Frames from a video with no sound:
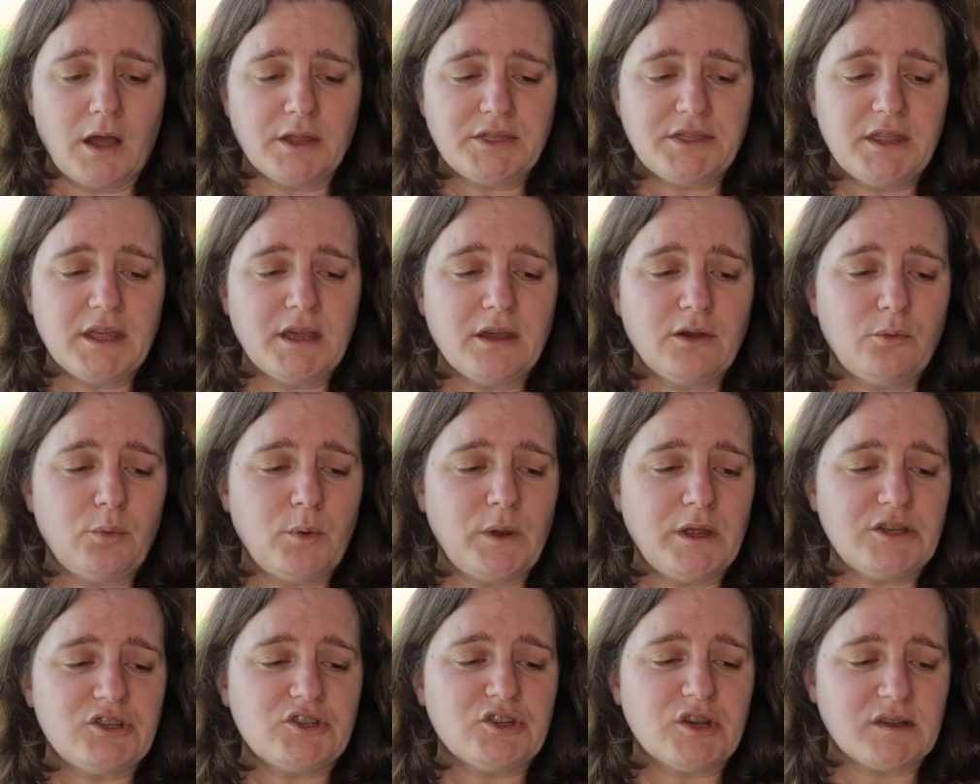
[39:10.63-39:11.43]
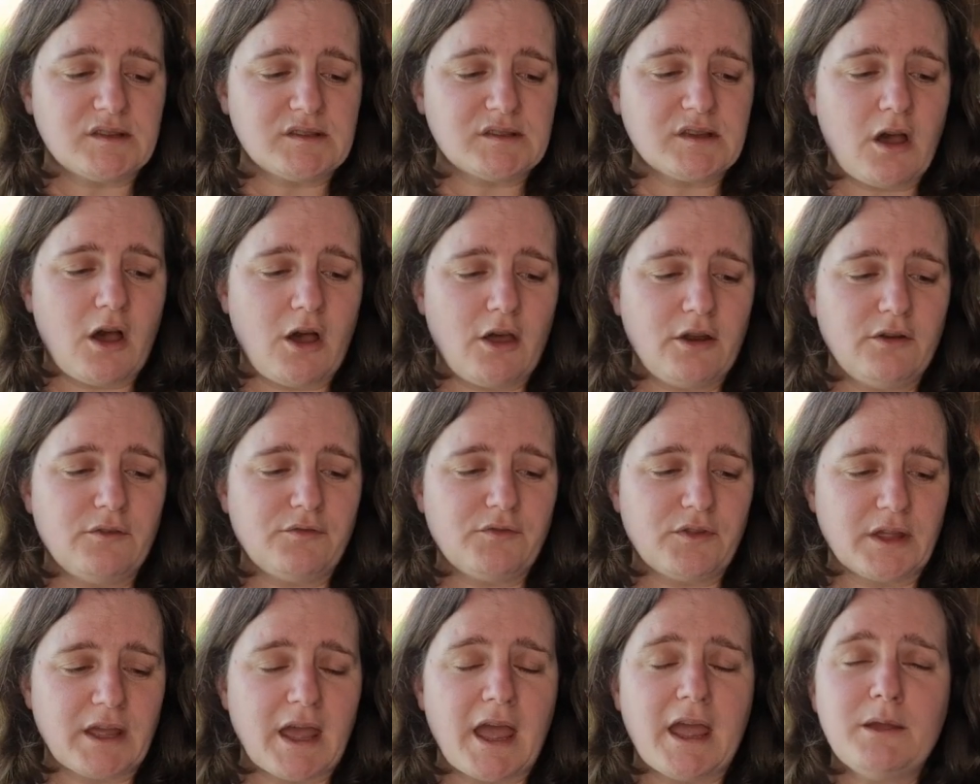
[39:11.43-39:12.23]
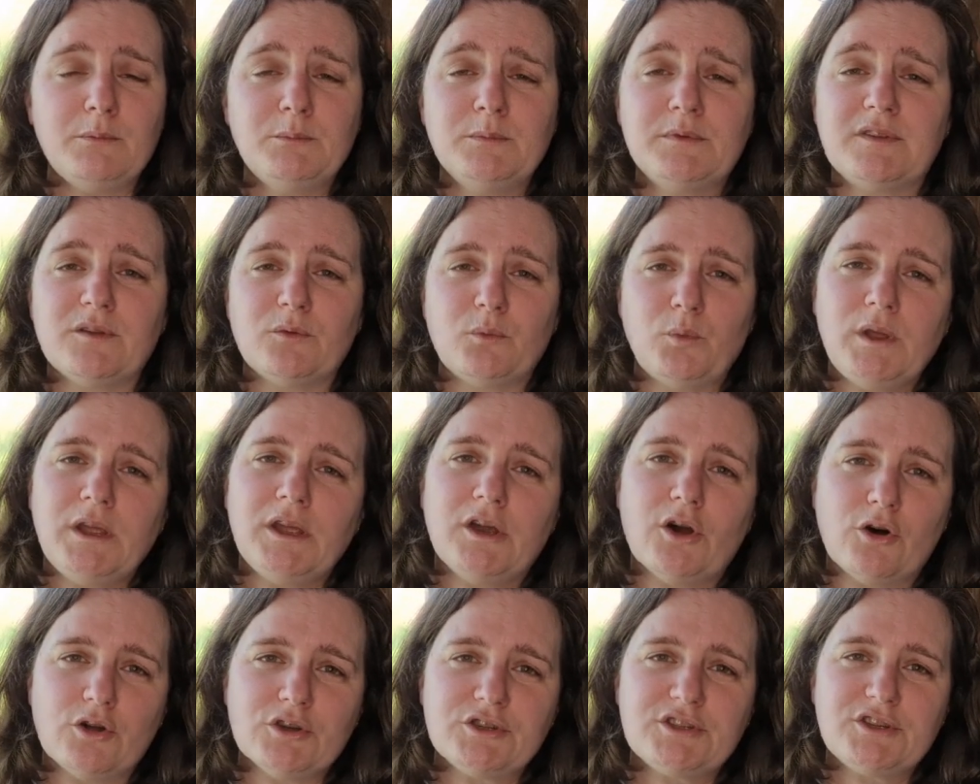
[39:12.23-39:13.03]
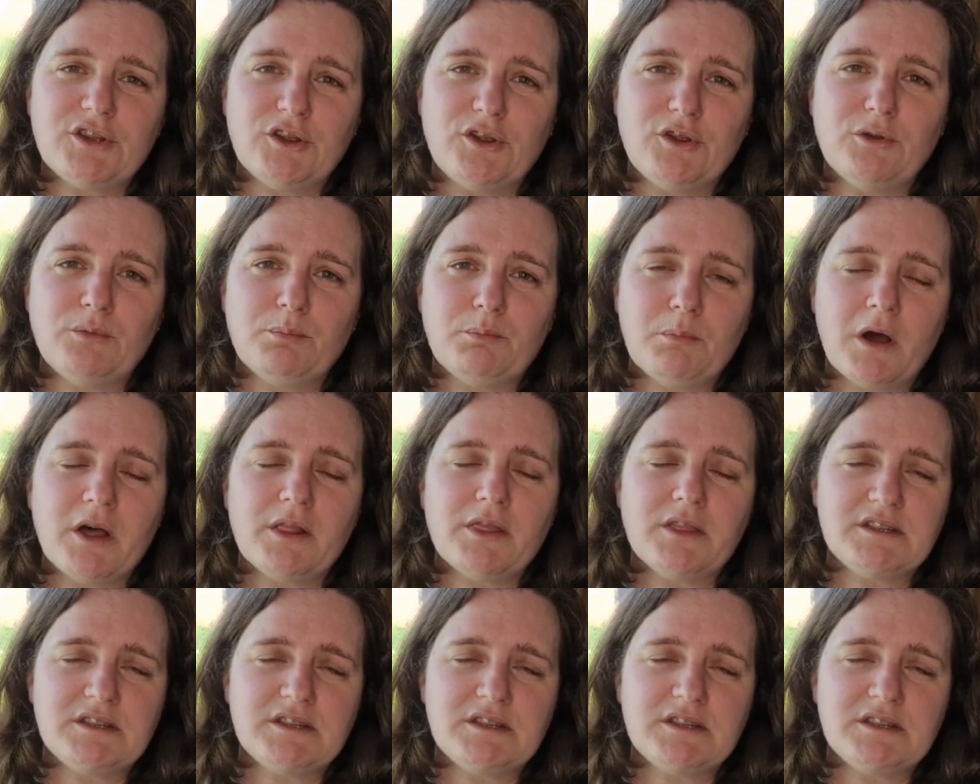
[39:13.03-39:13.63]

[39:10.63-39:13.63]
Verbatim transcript: I think we just kind of the games that we got to my,